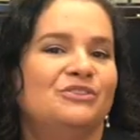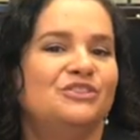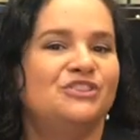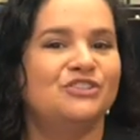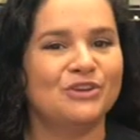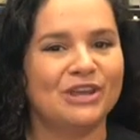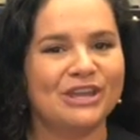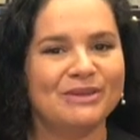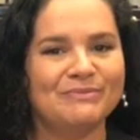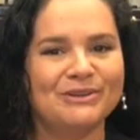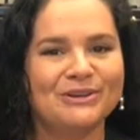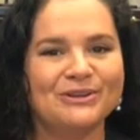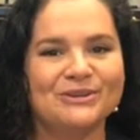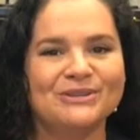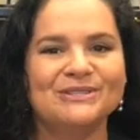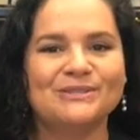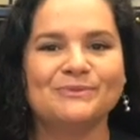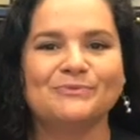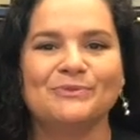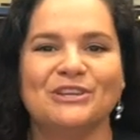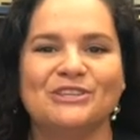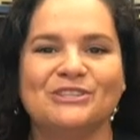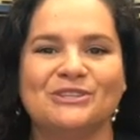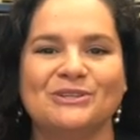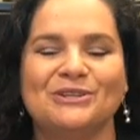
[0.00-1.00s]
dreamers,
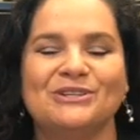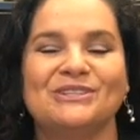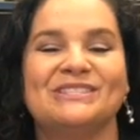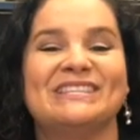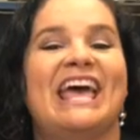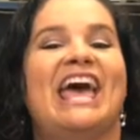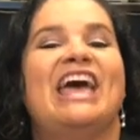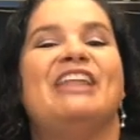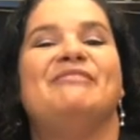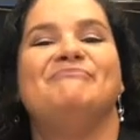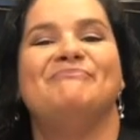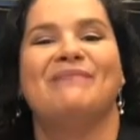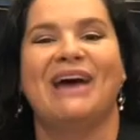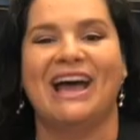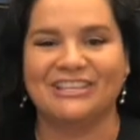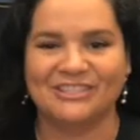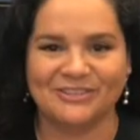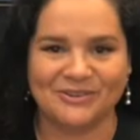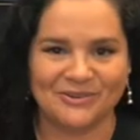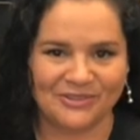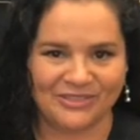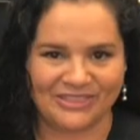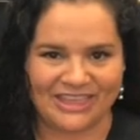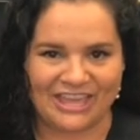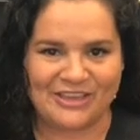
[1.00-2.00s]
wishers, and
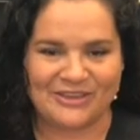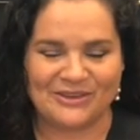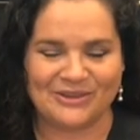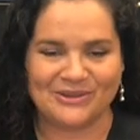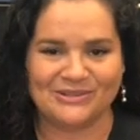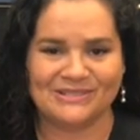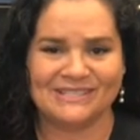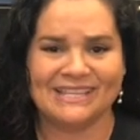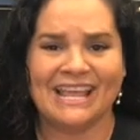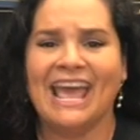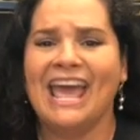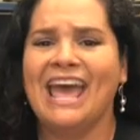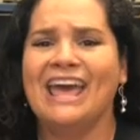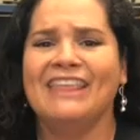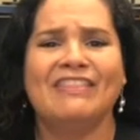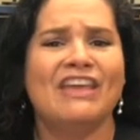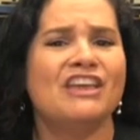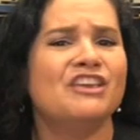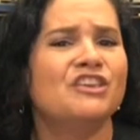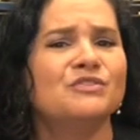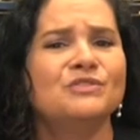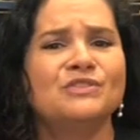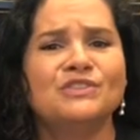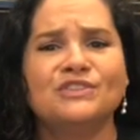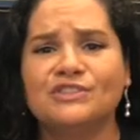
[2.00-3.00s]
magical thinkers.
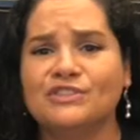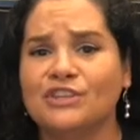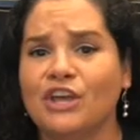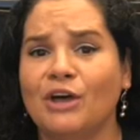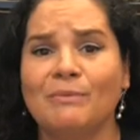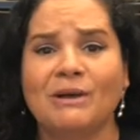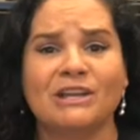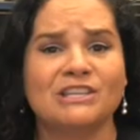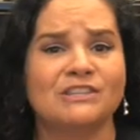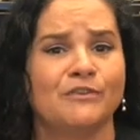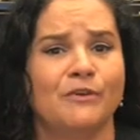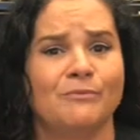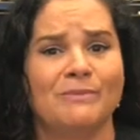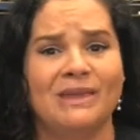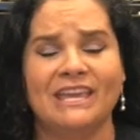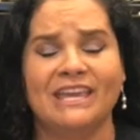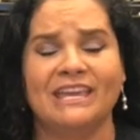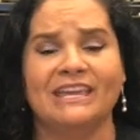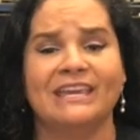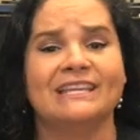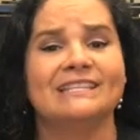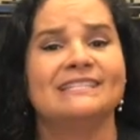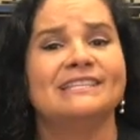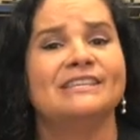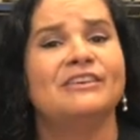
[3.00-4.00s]
Thank you so much for
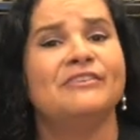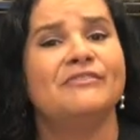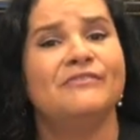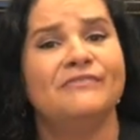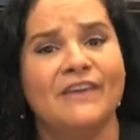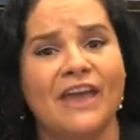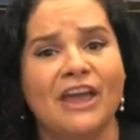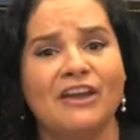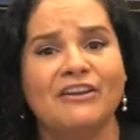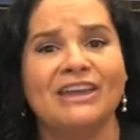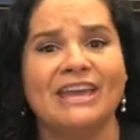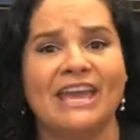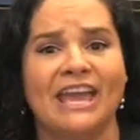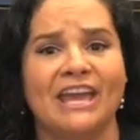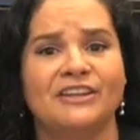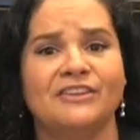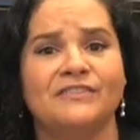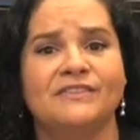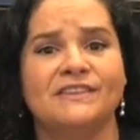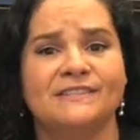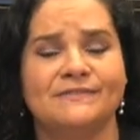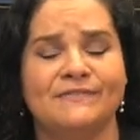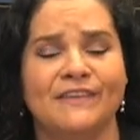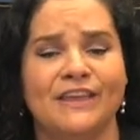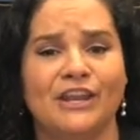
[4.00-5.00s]
making it to the very end of
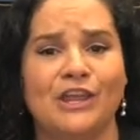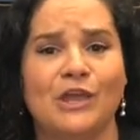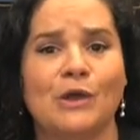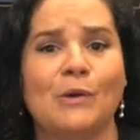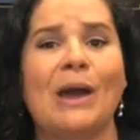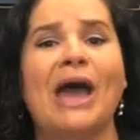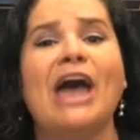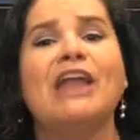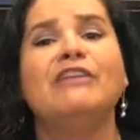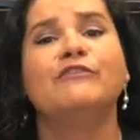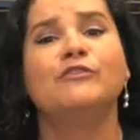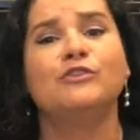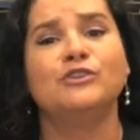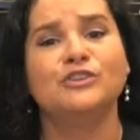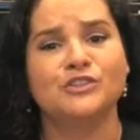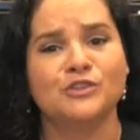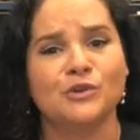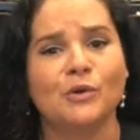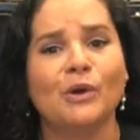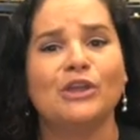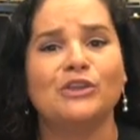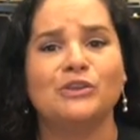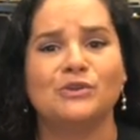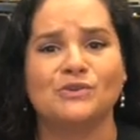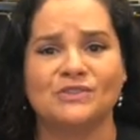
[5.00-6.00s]
this video and for
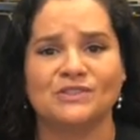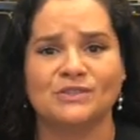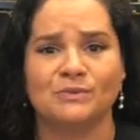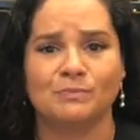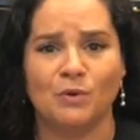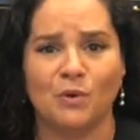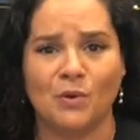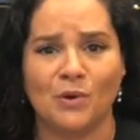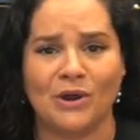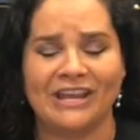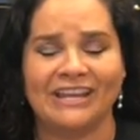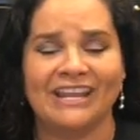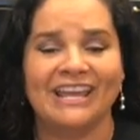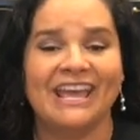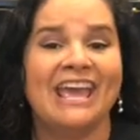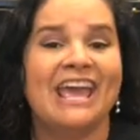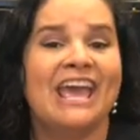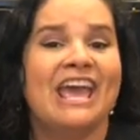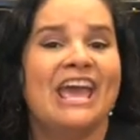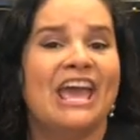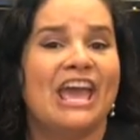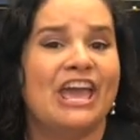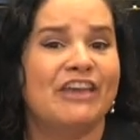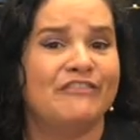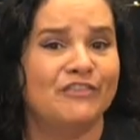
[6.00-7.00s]
showing your support.
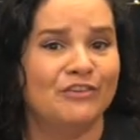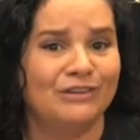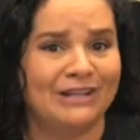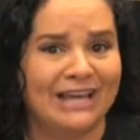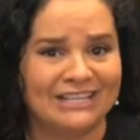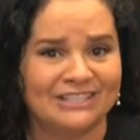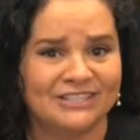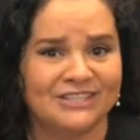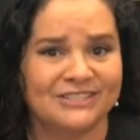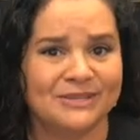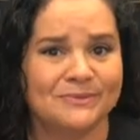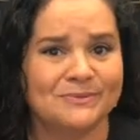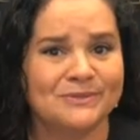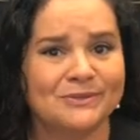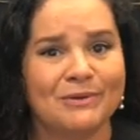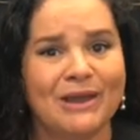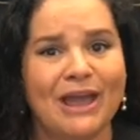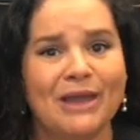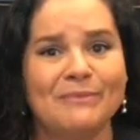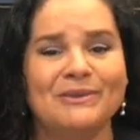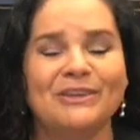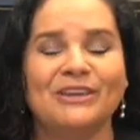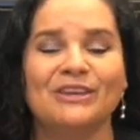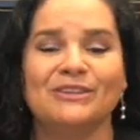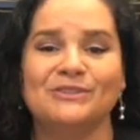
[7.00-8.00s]
If you'd like to
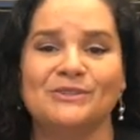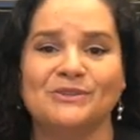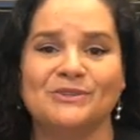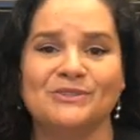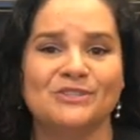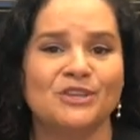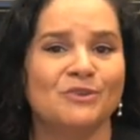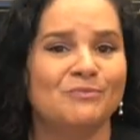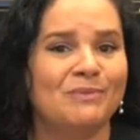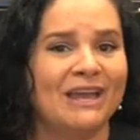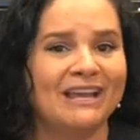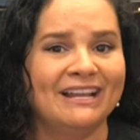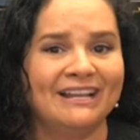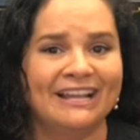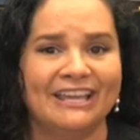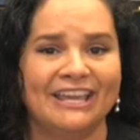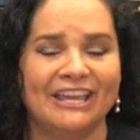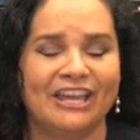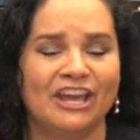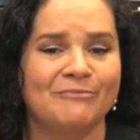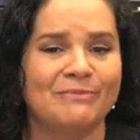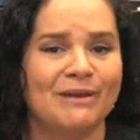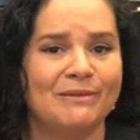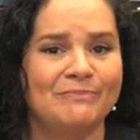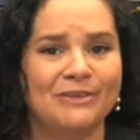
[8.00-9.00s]
subscribe, you can do so by
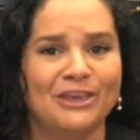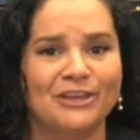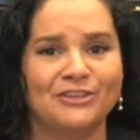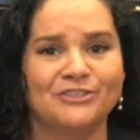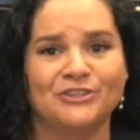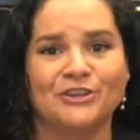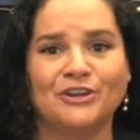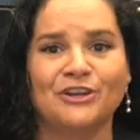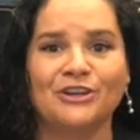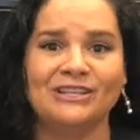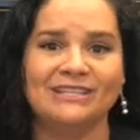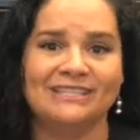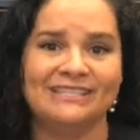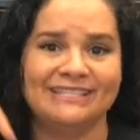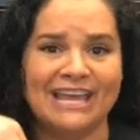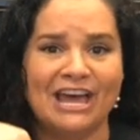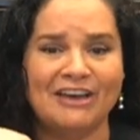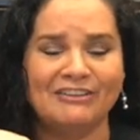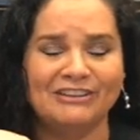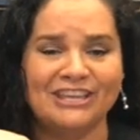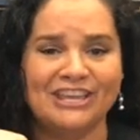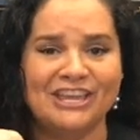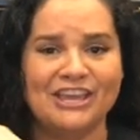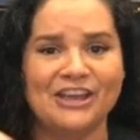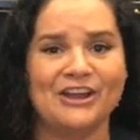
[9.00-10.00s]
clicking on my picture
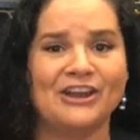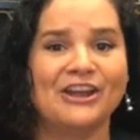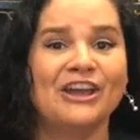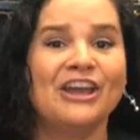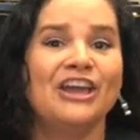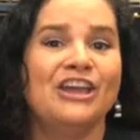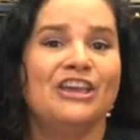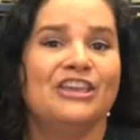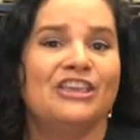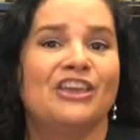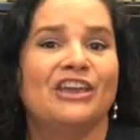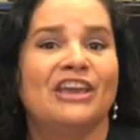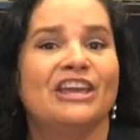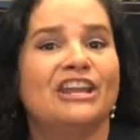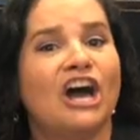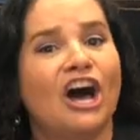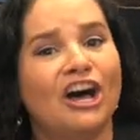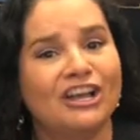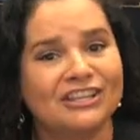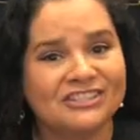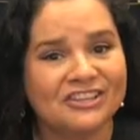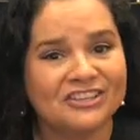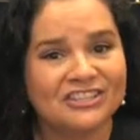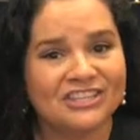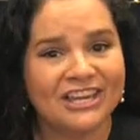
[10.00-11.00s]
down here. You can
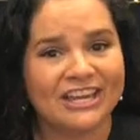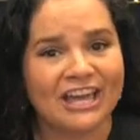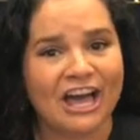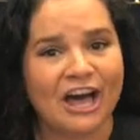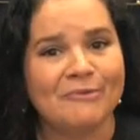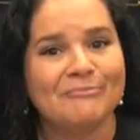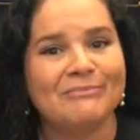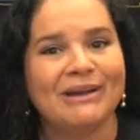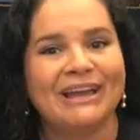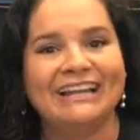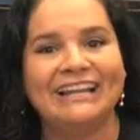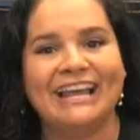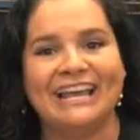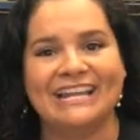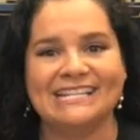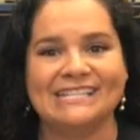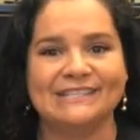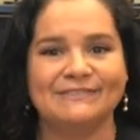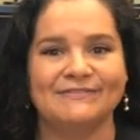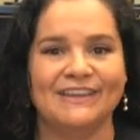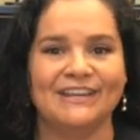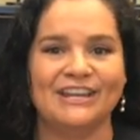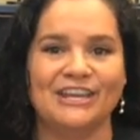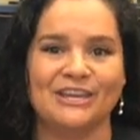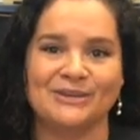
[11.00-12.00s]
also check out my
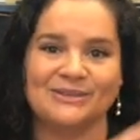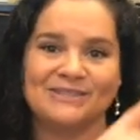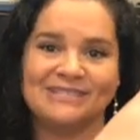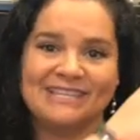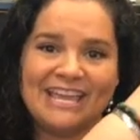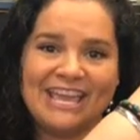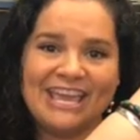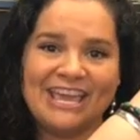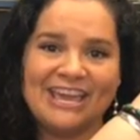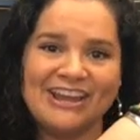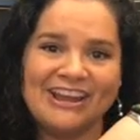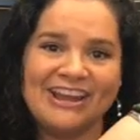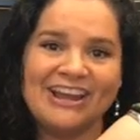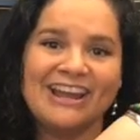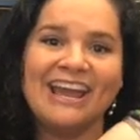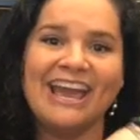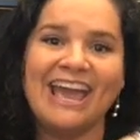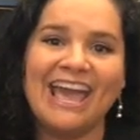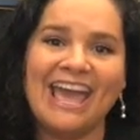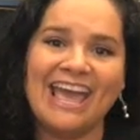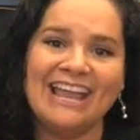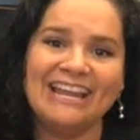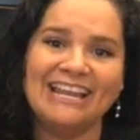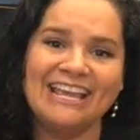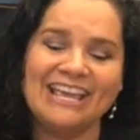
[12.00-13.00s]
latest videos here
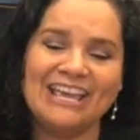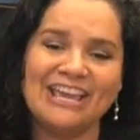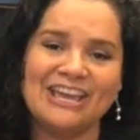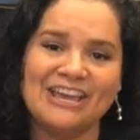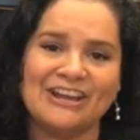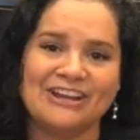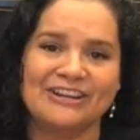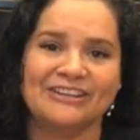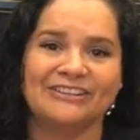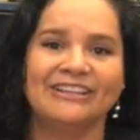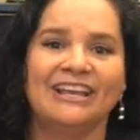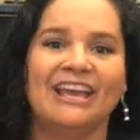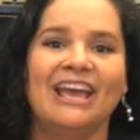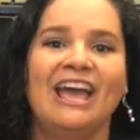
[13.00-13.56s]
and here.